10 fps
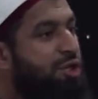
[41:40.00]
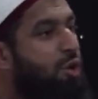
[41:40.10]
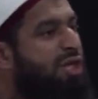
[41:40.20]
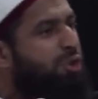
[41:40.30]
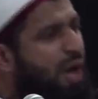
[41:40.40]

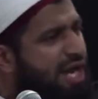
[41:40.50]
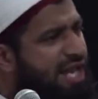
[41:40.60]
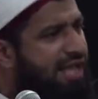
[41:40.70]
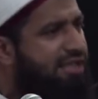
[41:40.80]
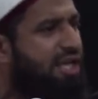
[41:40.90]
You are
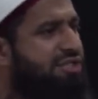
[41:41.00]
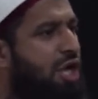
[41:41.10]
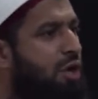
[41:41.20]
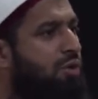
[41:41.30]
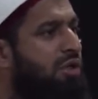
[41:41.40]
28 years
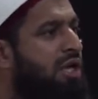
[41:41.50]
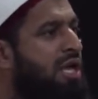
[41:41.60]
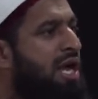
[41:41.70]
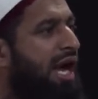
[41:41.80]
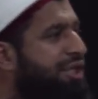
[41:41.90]
old
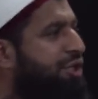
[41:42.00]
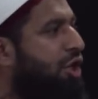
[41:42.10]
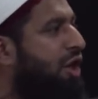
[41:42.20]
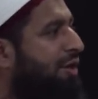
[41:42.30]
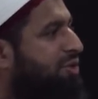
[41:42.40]
and you
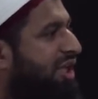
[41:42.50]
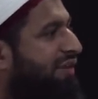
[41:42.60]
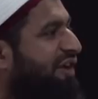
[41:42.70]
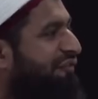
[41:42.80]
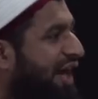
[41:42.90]
don't know how to
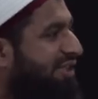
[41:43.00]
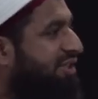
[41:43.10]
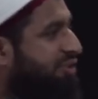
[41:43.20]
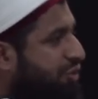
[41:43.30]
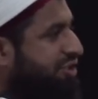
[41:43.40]
give your
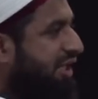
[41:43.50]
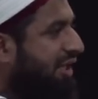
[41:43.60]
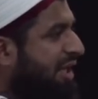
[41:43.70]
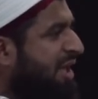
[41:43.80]
father ghusl.